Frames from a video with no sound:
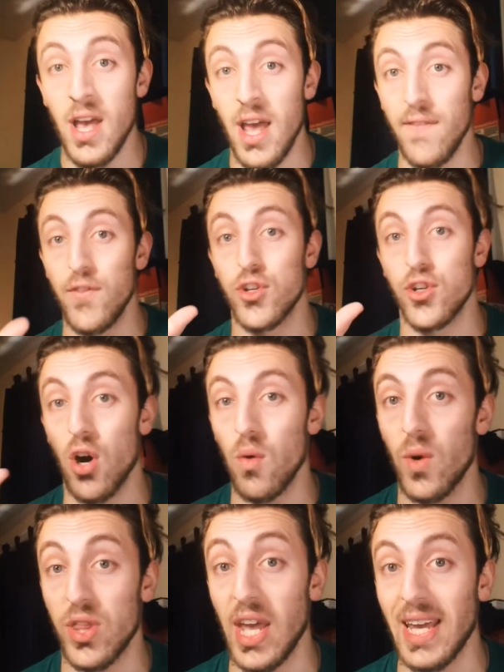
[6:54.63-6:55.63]
If you start
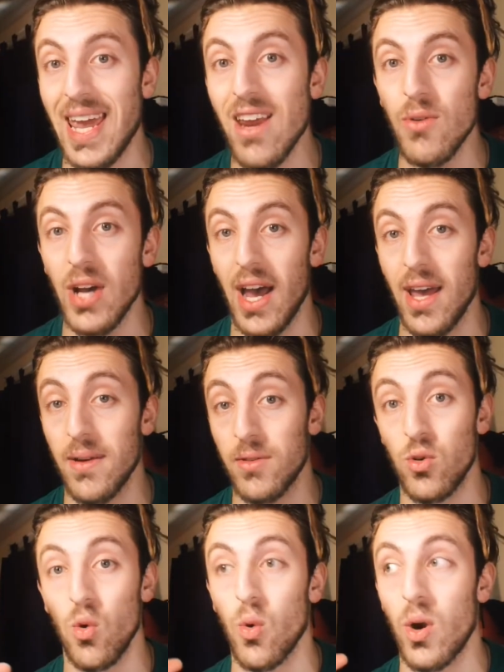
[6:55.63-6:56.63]
with a keto diet
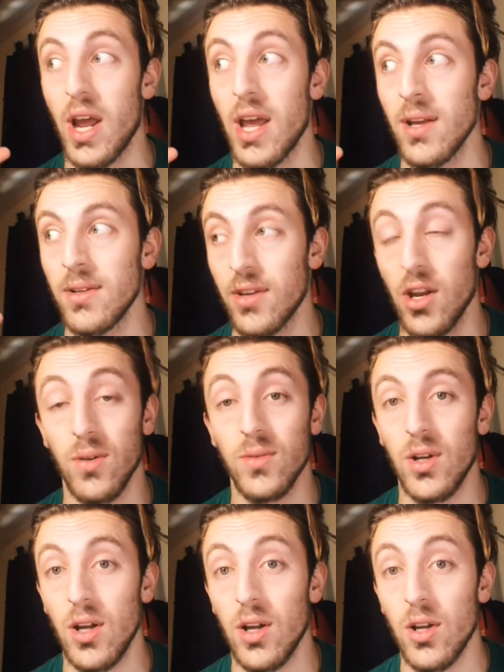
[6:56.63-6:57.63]
or a, you know,
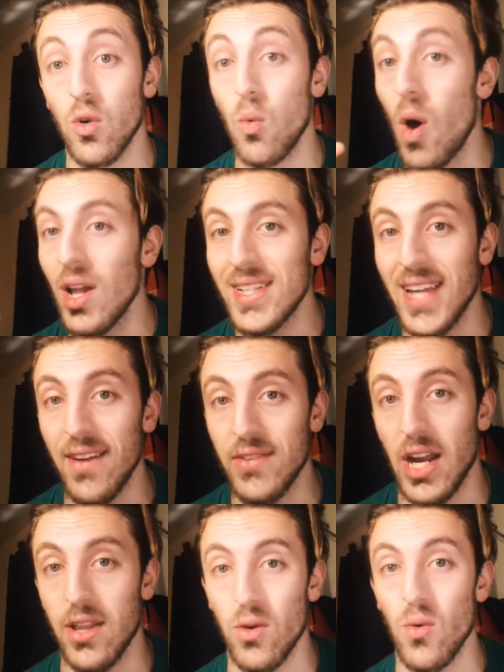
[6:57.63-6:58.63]
qualitative
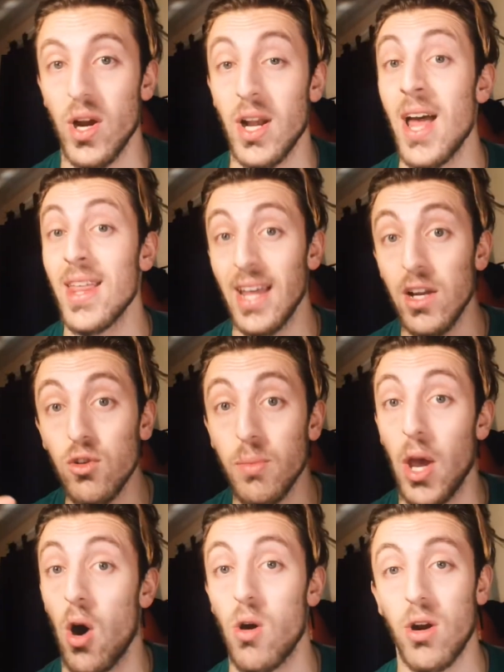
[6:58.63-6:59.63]
side of the coin, things will be
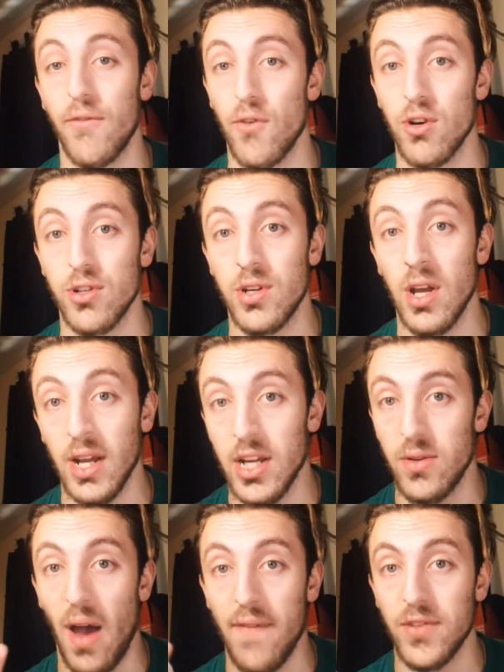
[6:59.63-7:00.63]
hard at first because
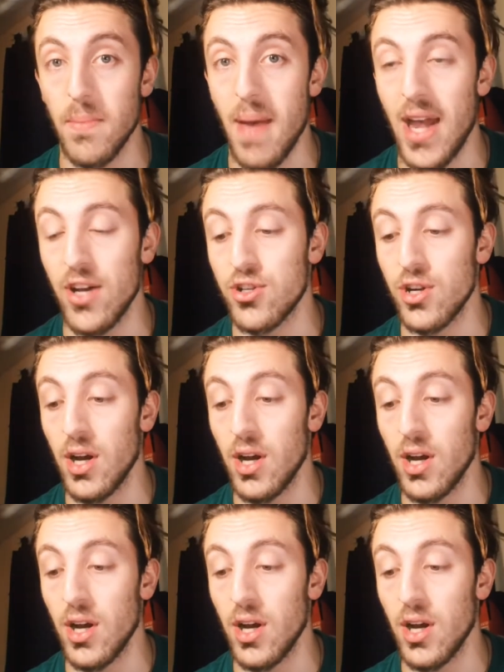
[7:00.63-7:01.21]
you have to manage